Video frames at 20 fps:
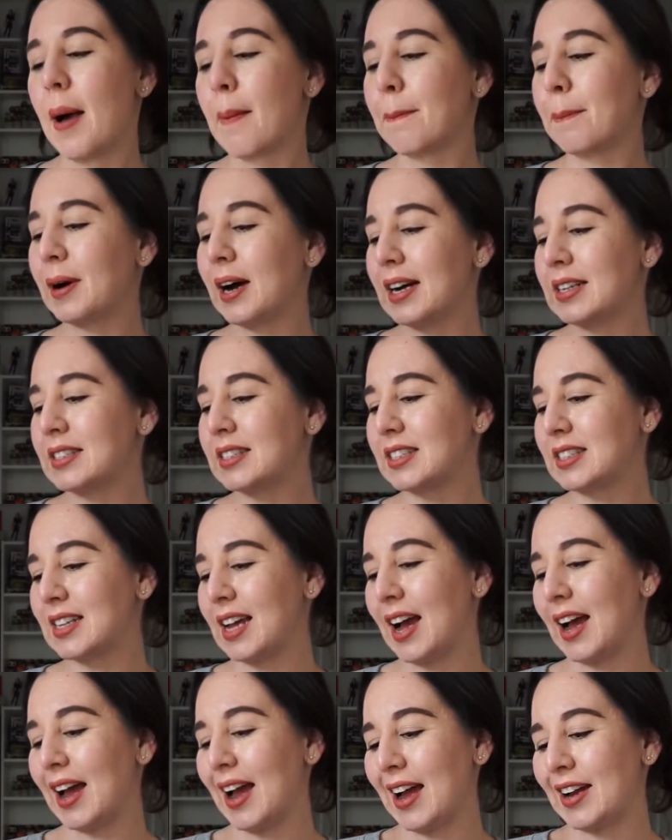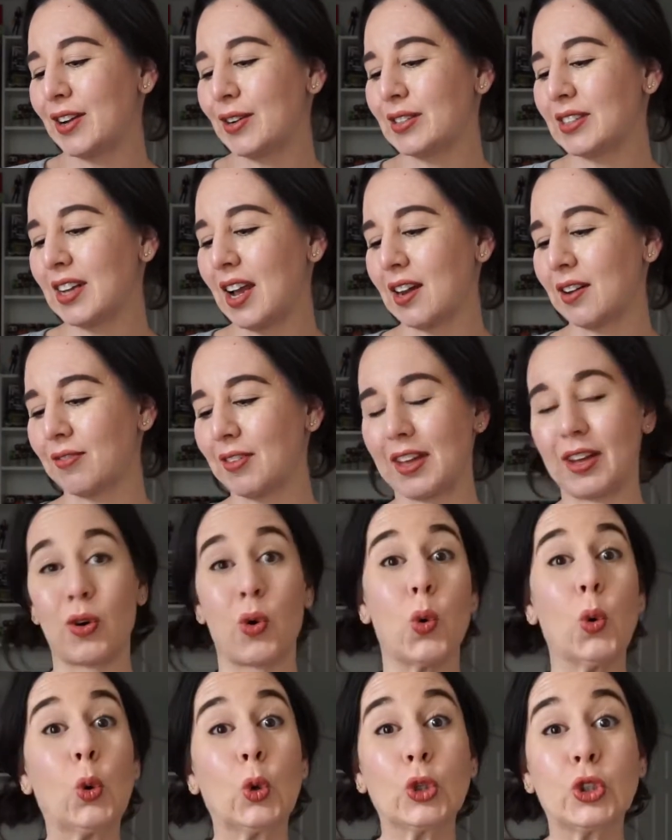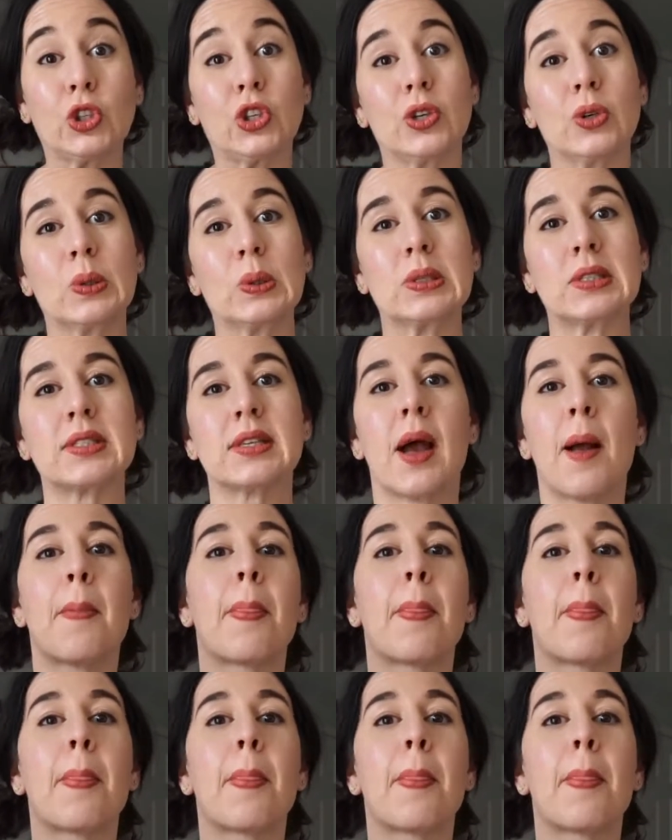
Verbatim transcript: but I know it's kind of like old news.